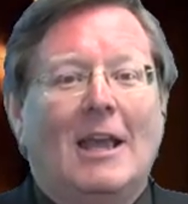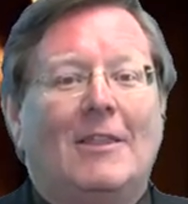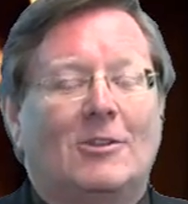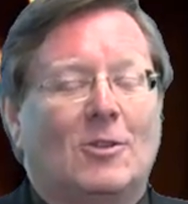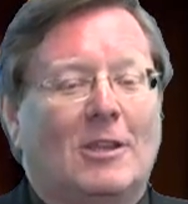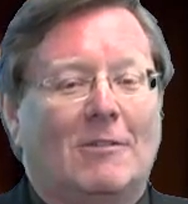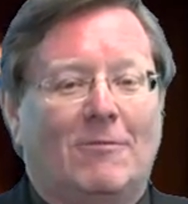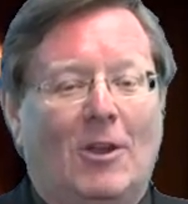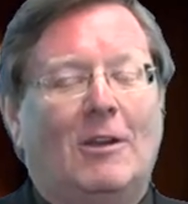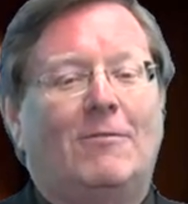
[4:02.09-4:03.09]
There's only a
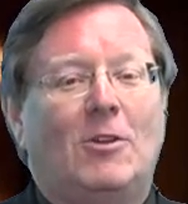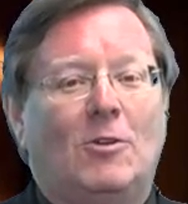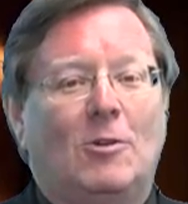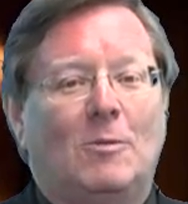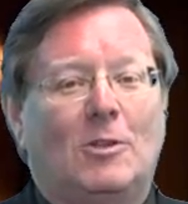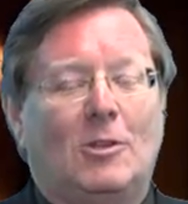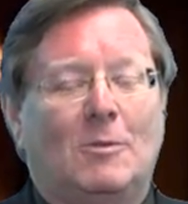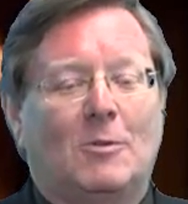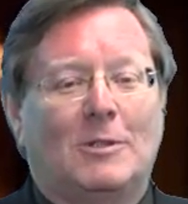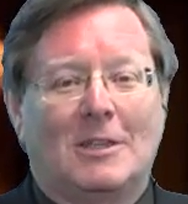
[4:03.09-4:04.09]
very few hum
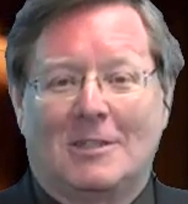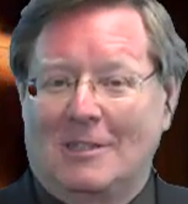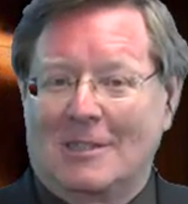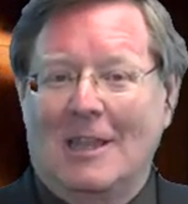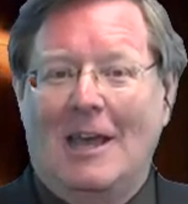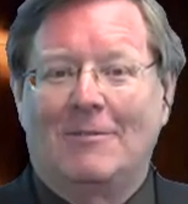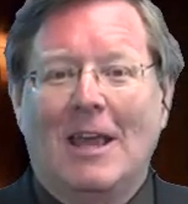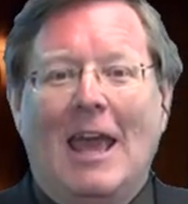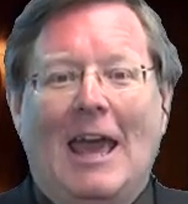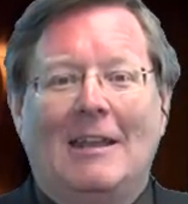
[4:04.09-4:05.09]
human resistance left.
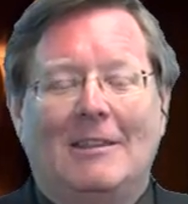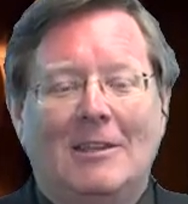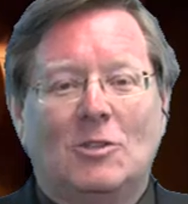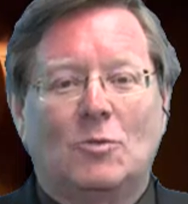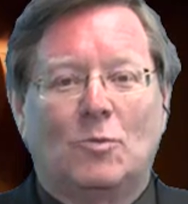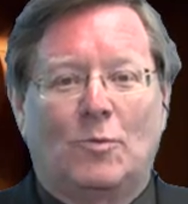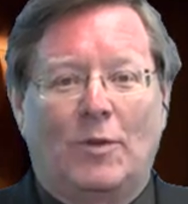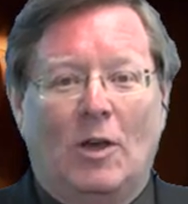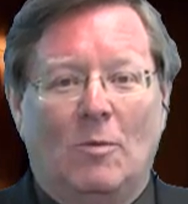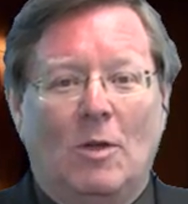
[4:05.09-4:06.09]
And in this
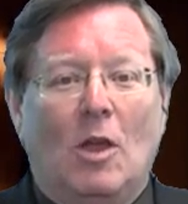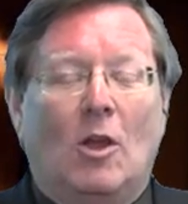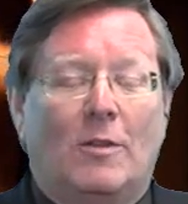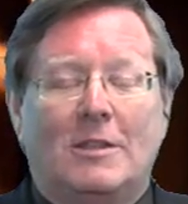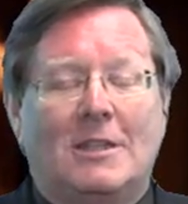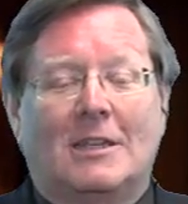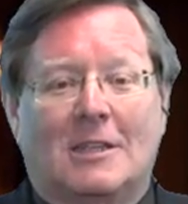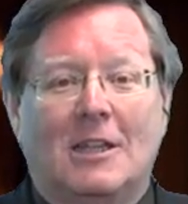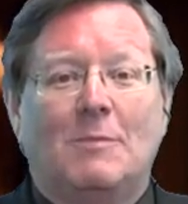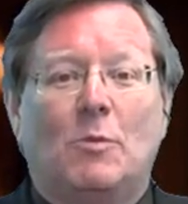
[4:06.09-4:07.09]
film, or this next
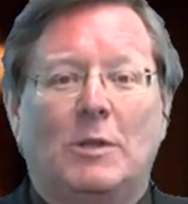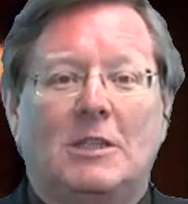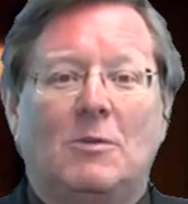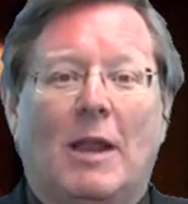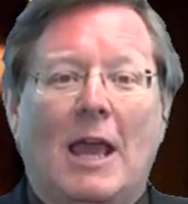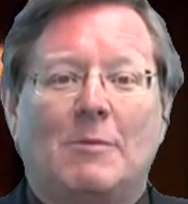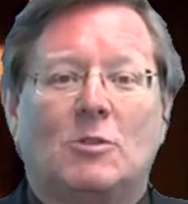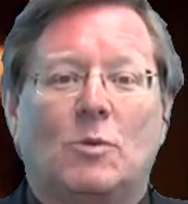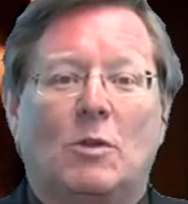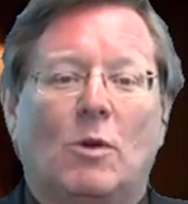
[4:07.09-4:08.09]
clip, we see what
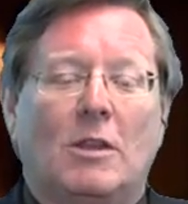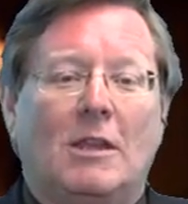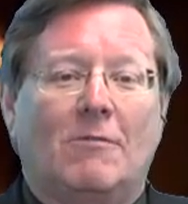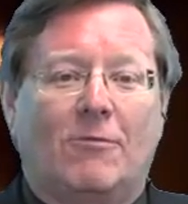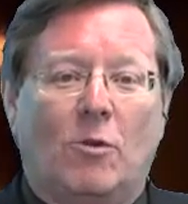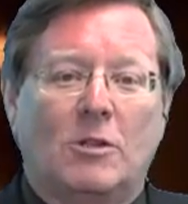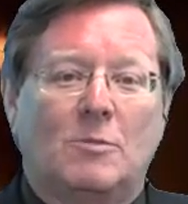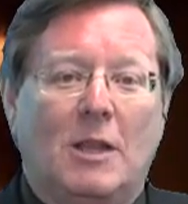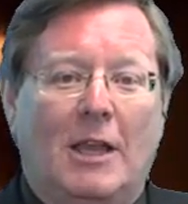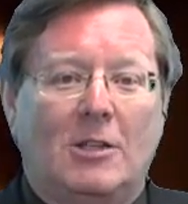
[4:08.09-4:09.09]
happens when one of the
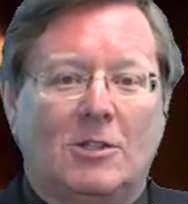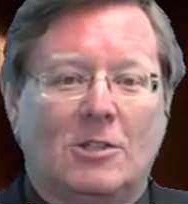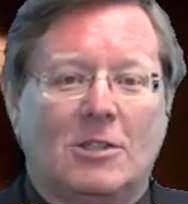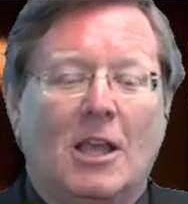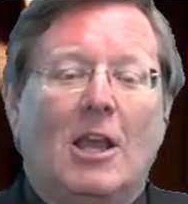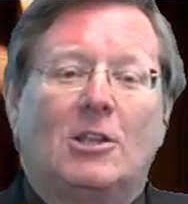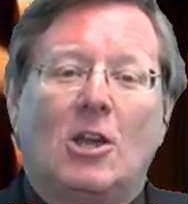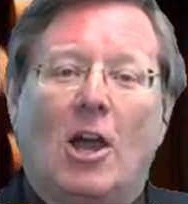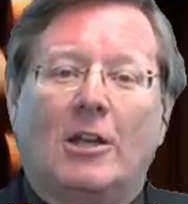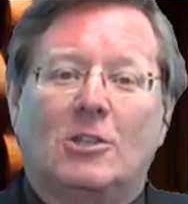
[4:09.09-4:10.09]
enforcement agents
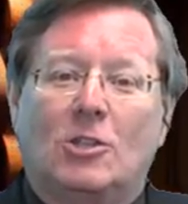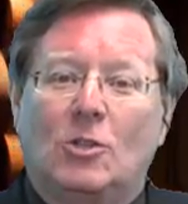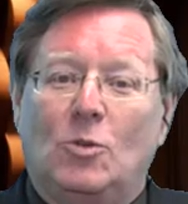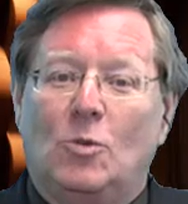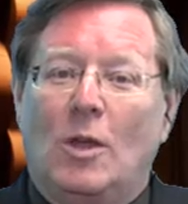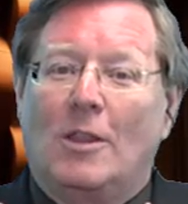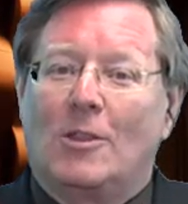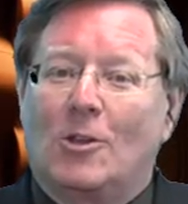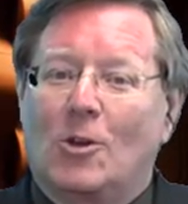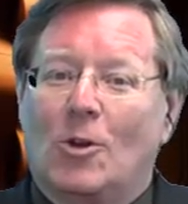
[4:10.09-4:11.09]
talks to
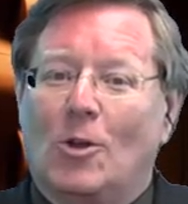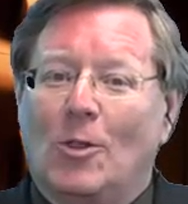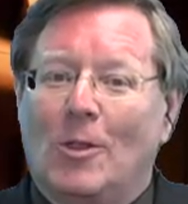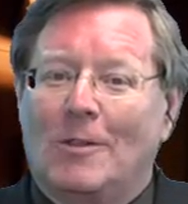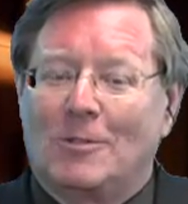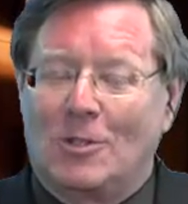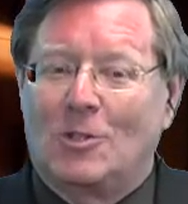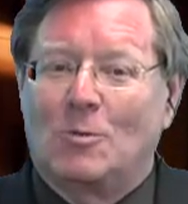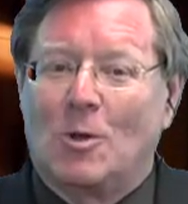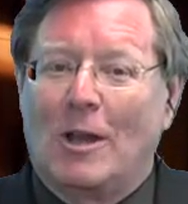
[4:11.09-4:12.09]
the girl,
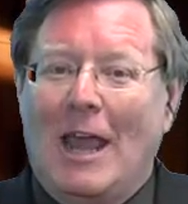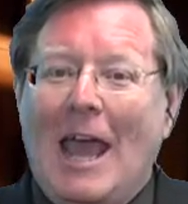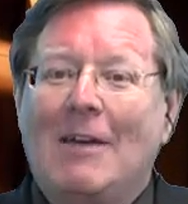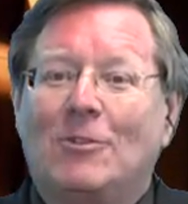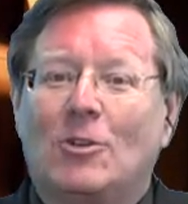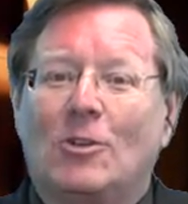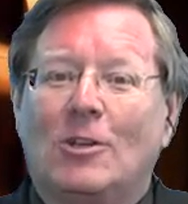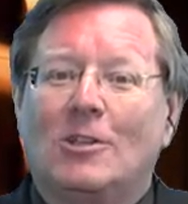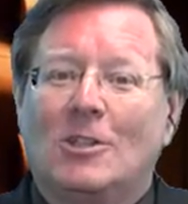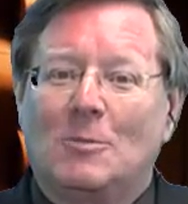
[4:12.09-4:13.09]
Saoirse Ronan, after
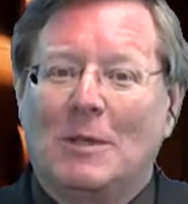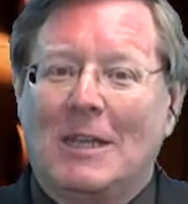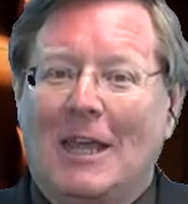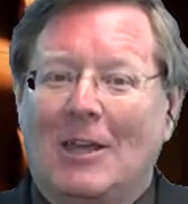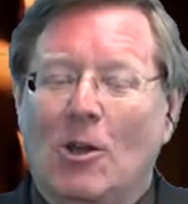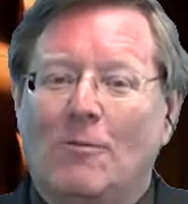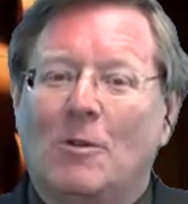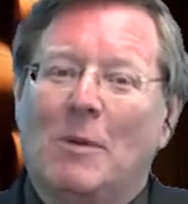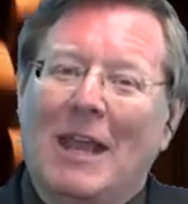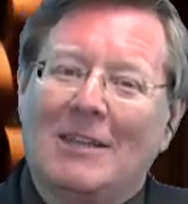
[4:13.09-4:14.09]
she's been taken over,
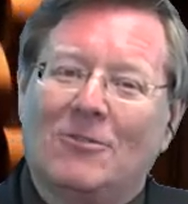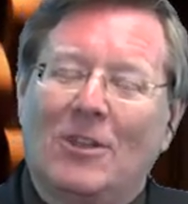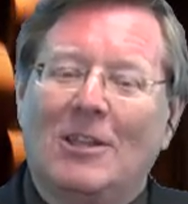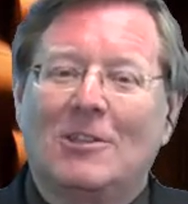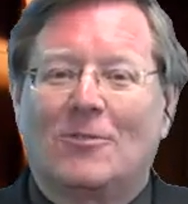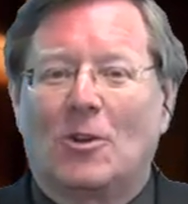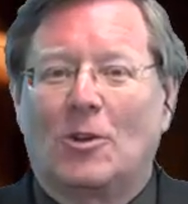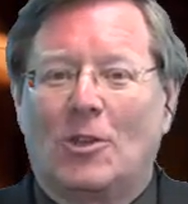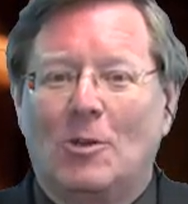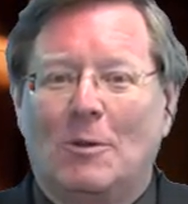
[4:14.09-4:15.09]
but has feelings for her
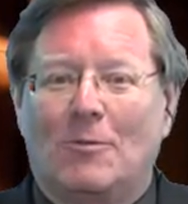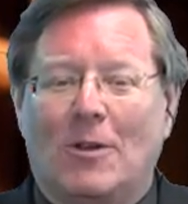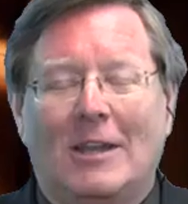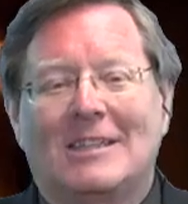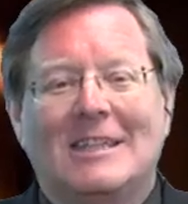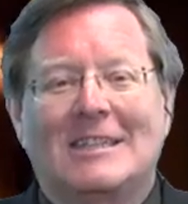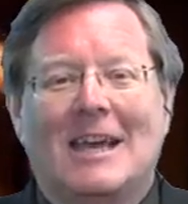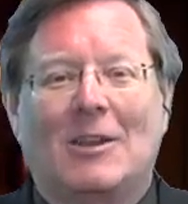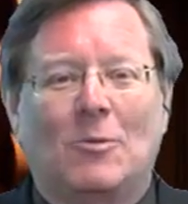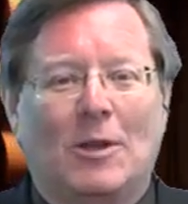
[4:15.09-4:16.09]
human friend. It gets
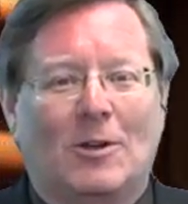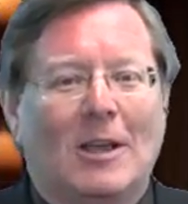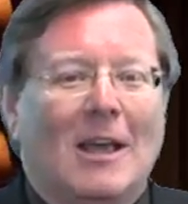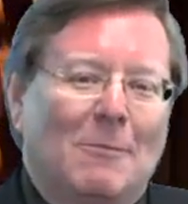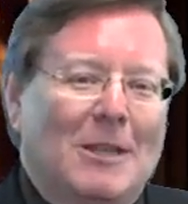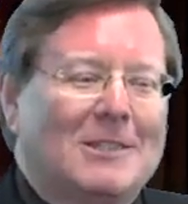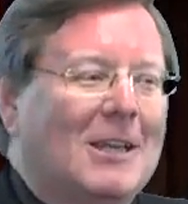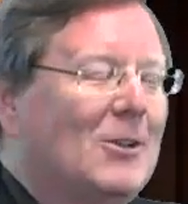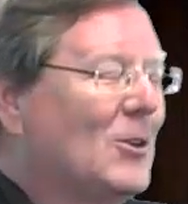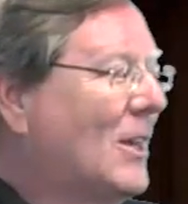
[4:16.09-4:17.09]
kind of weird, but let's
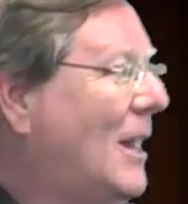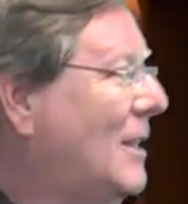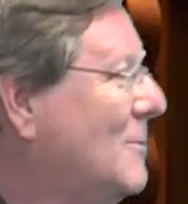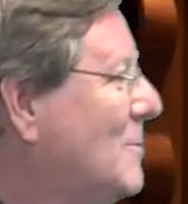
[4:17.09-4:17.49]
take a look at it.